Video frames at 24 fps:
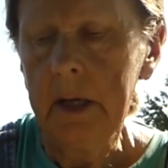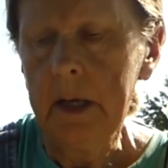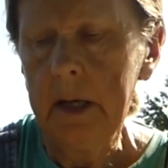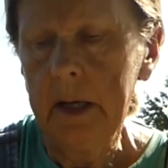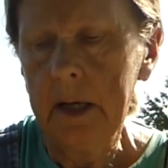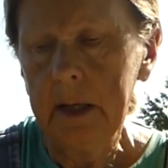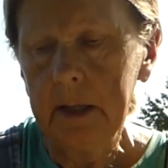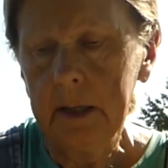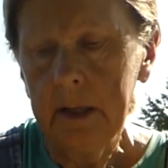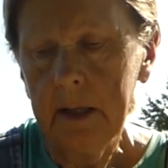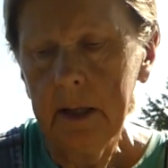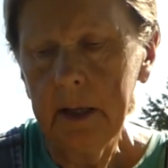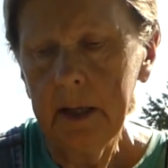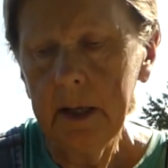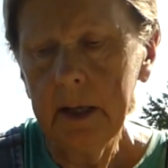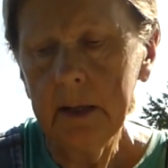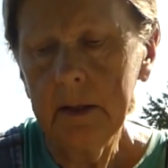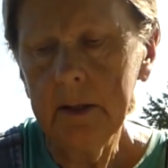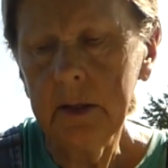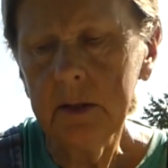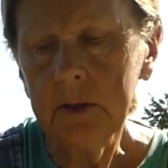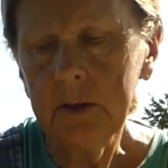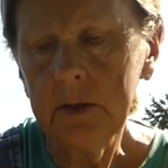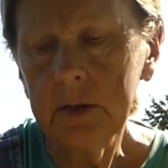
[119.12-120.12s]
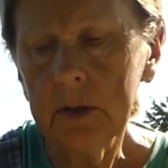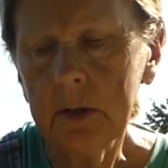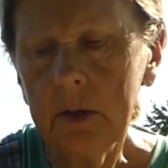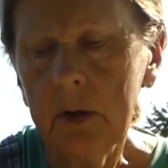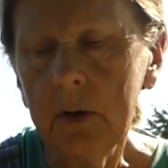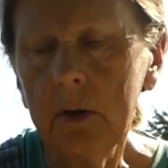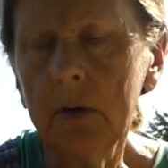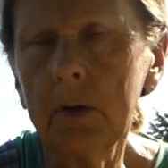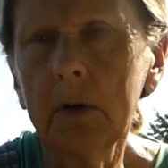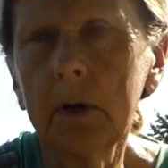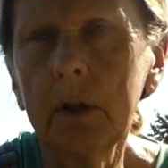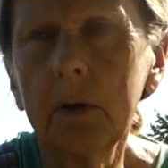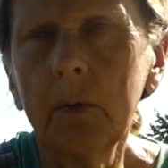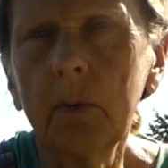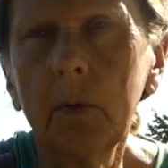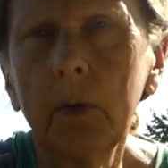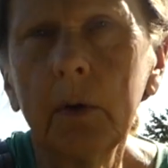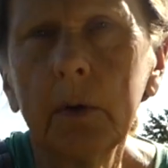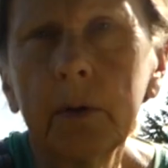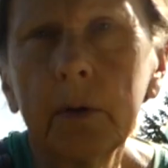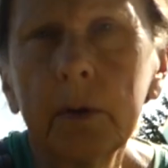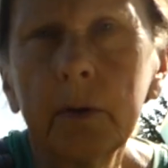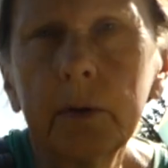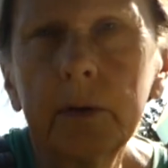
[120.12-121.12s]
And I like this Early
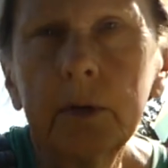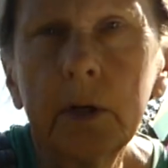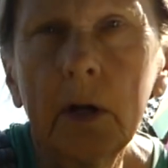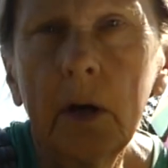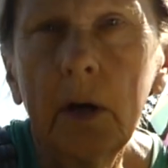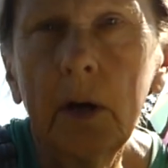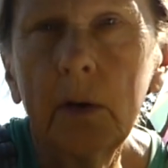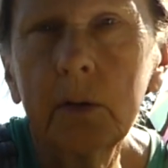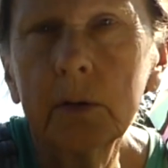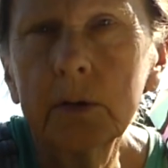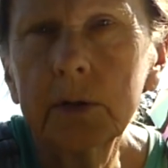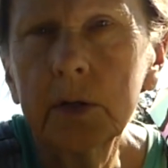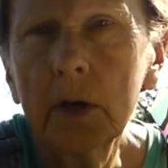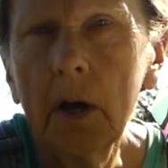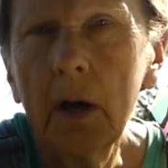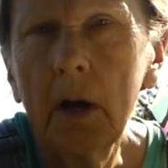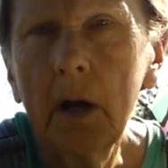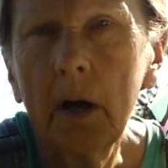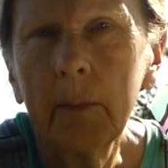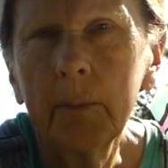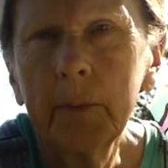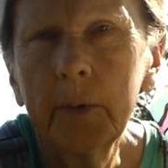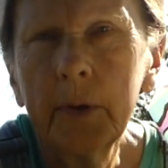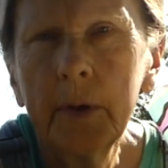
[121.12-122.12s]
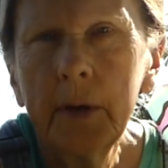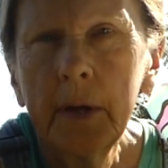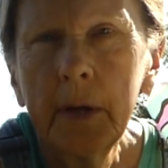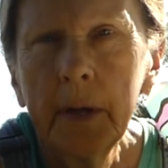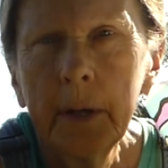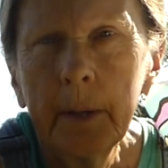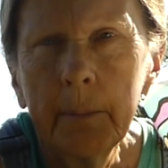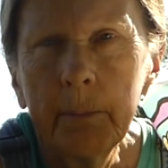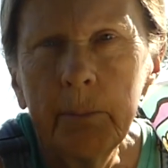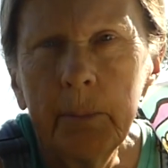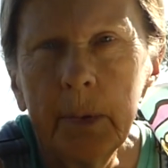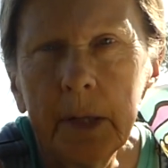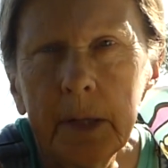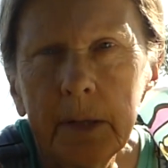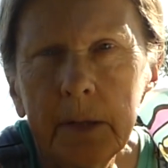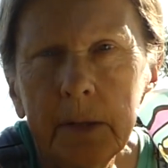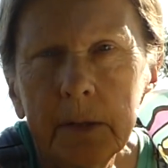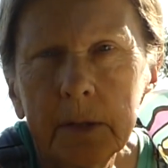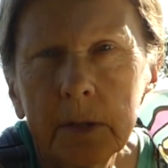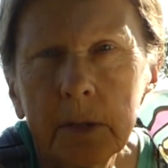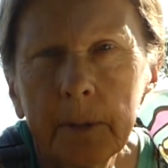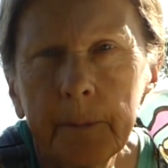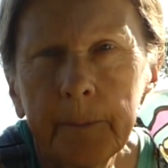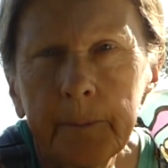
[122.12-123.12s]
Wonder Tall Top
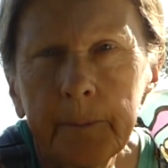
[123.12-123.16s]
beet.